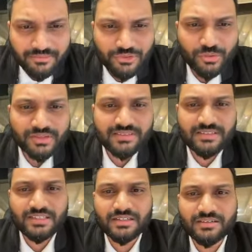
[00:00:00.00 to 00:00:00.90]
you will
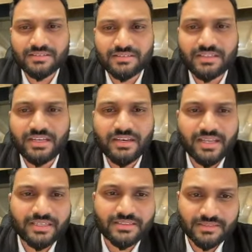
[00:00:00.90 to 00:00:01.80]
see a screen
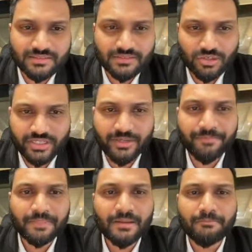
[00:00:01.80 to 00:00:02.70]
like this. Okay,
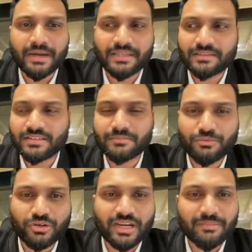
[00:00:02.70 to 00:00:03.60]
Python
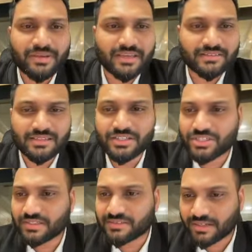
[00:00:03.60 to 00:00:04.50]
programming
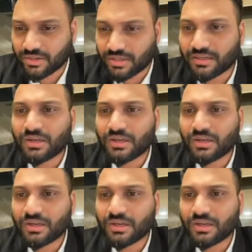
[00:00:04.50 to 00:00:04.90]
essentials and all.